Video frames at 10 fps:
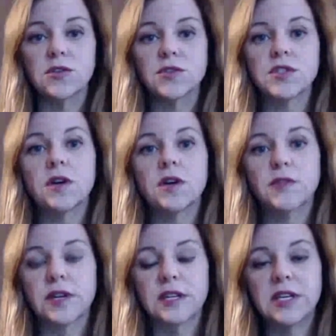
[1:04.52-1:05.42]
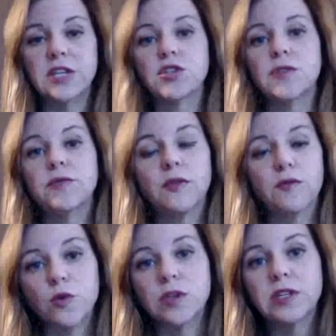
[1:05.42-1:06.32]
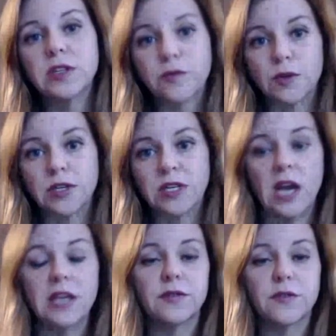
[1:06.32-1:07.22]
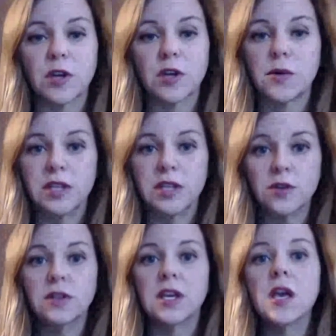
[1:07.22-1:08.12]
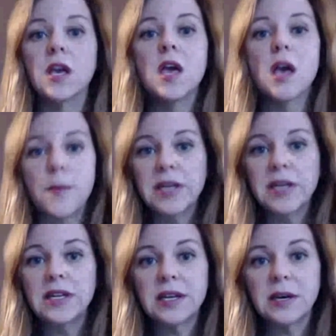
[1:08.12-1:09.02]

of radiation from 40 to 49, if you're going yearly, might add up.